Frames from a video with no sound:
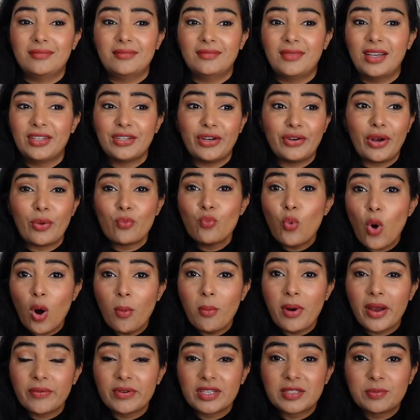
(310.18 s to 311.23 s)
I don't know what
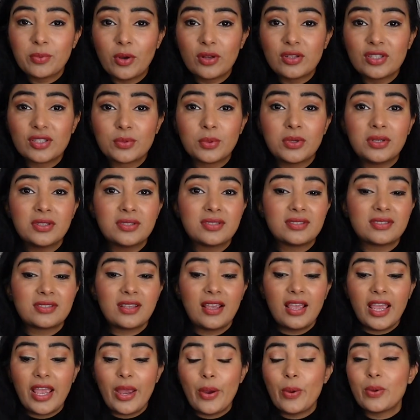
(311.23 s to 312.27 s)
my response was.
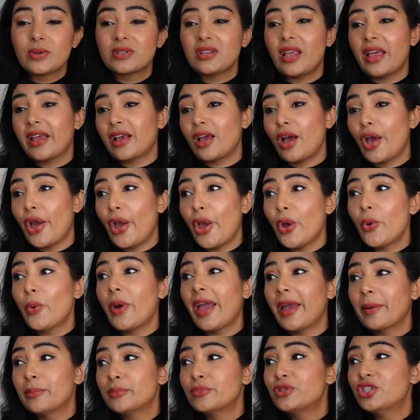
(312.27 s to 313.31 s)
It was like,
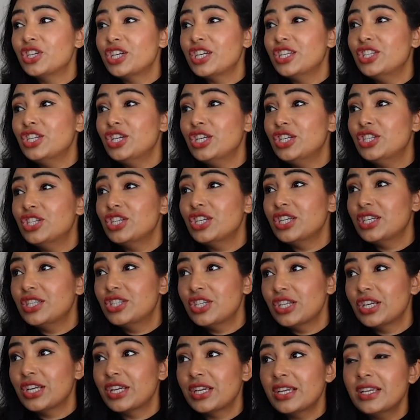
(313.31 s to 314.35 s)

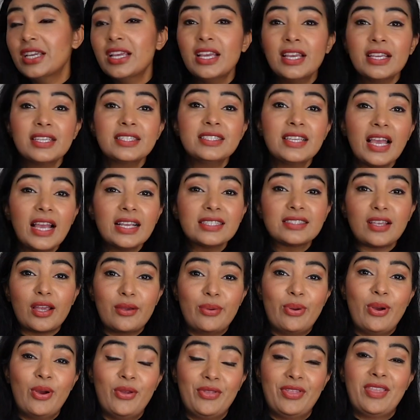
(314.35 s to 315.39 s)
OMGGGG, yes, I
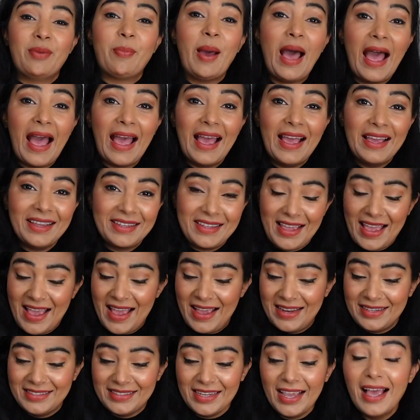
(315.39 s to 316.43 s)
won the bag.
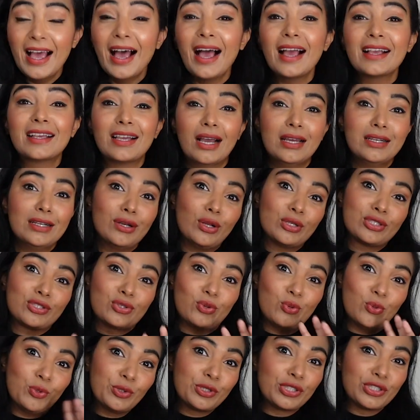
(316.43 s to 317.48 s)
And I kind of lost
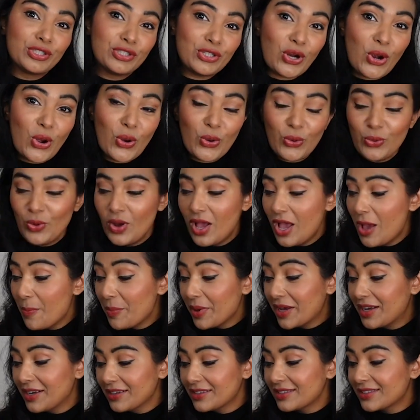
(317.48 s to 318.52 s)
all control
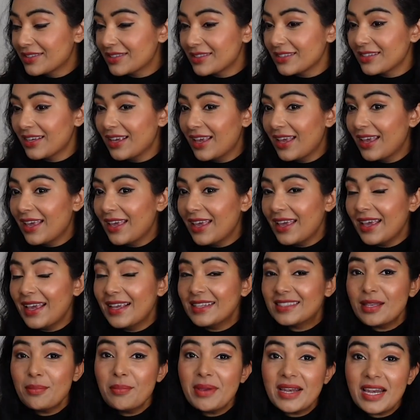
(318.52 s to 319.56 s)
because
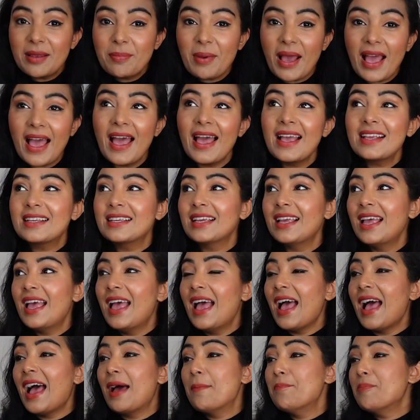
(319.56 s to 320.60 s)
it's a mini bag,
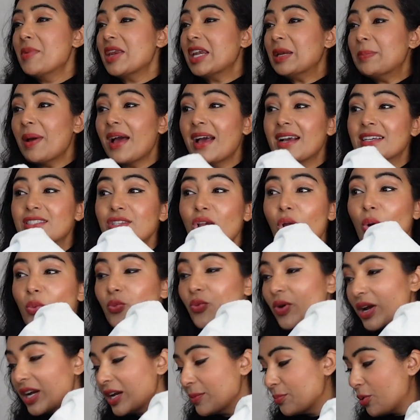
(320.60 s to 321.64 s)
and mini bags are
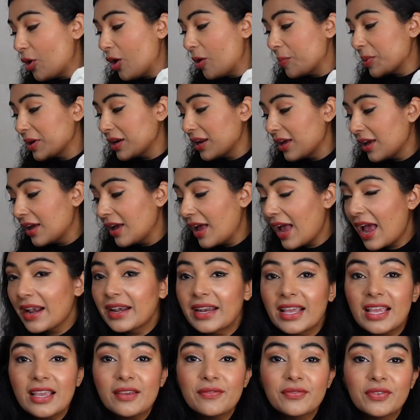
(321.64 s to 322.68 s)
really popular, and
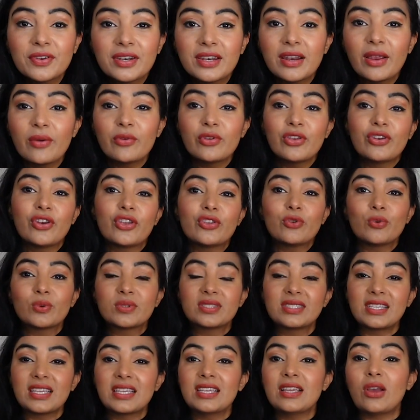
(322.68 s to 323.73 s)
even, you know, you'll
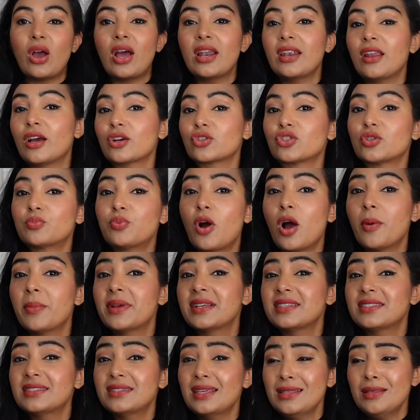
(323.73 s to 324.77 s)
see at Luxury
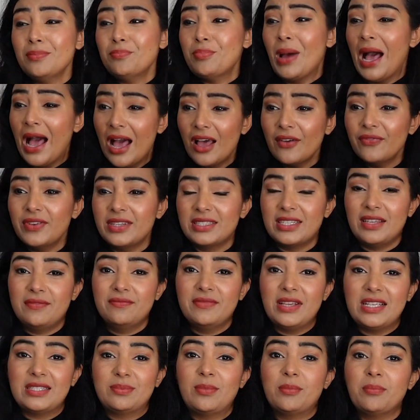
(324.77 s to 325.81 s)
Promise, they're the perfect
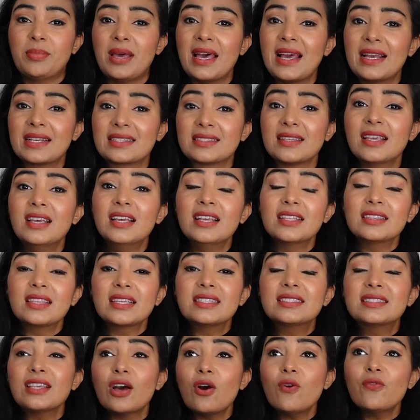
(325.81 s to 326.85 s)
investment bags. They
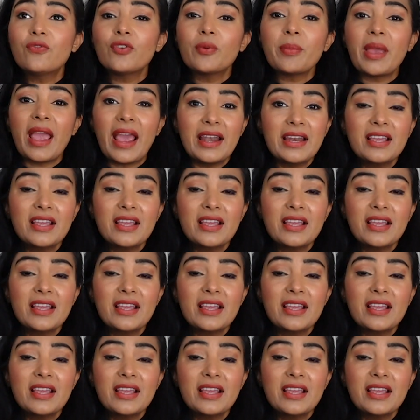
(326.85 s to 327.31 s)
sell from